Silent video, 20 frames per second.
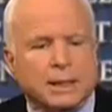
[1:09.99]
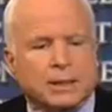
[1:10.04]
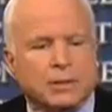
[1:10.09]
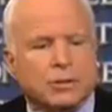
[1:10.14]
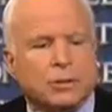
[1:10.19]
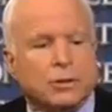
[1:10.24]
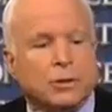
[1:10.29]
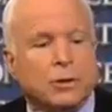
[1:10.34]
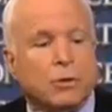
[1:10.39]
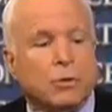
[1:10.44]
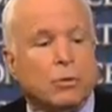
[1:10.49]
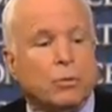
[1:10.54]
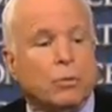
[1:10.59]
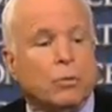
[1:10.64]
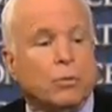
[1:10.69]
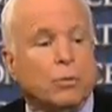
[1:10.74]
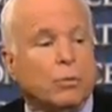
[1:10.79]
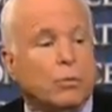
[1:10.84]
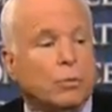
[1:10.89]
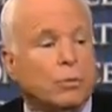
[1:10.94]

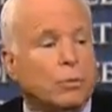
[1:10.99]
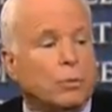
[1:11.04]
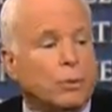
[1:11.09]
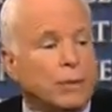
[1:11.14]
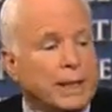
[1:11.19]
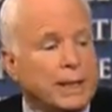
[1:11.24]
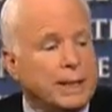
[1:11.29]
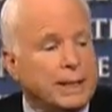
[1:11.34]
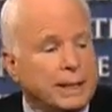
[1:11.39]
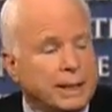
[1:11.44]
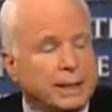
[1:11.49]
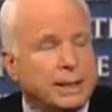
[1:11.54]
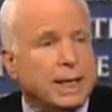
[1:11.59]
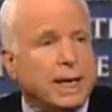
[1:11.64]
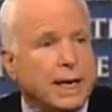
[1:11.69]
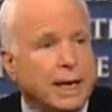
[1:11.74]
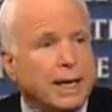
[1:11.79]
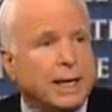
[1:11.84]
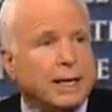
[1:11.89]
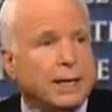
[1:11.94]
So we need to
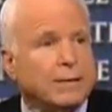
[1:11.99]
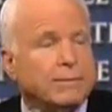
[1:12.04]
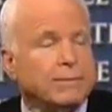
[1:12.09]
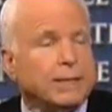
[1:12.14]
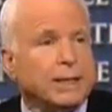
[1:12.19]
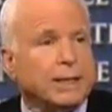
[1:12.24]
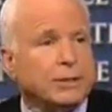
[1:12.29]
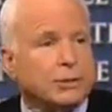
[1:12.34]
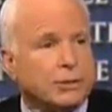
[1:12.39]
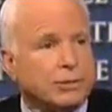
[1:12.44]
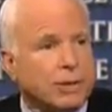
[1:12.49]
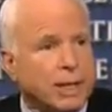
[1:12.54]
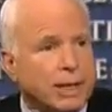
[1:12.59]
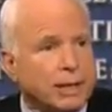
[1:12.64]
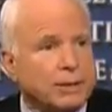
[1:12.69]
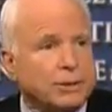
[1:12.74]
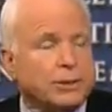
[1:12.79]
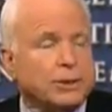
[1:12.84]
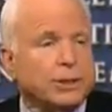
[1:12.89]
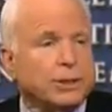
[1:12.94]
have a
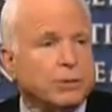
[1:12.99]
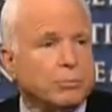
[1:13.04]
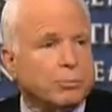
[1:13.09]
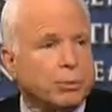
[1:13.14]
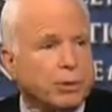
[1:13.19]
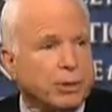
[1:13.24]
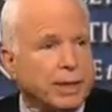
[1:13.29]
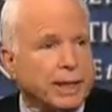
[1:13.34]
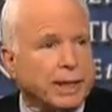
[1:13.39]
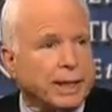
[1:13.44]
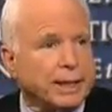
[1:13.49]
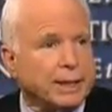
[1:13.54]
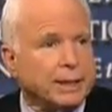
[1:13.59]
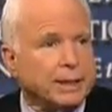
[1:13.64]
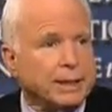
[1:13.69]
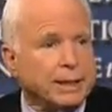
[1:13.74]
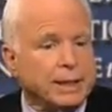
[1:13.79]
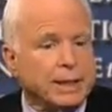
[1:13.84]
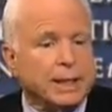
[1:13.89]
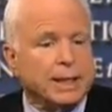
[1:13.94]
strategy and a plan,